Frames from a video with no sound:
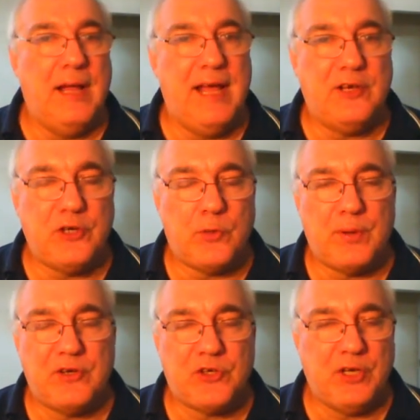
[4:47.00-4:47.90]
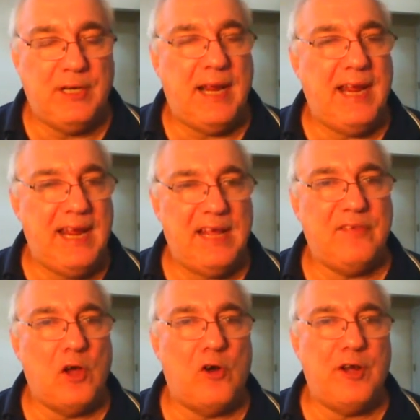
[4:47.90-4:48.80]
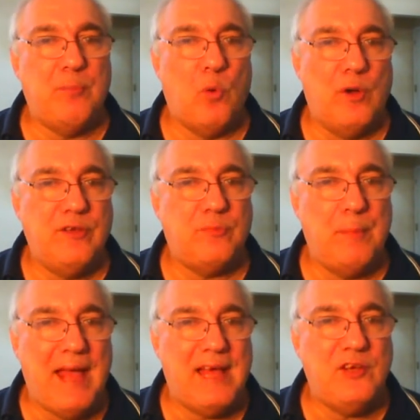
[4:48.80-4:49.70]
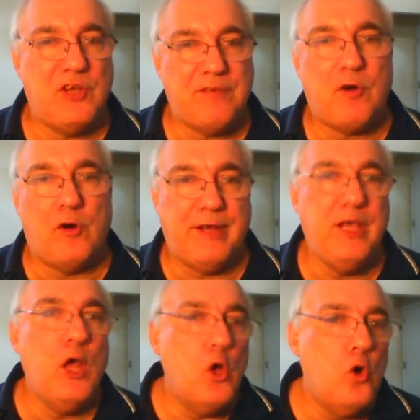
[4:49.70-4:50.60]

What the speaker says: Edge and Christian and the Hardy Boys, Matt and Jeff Hardy,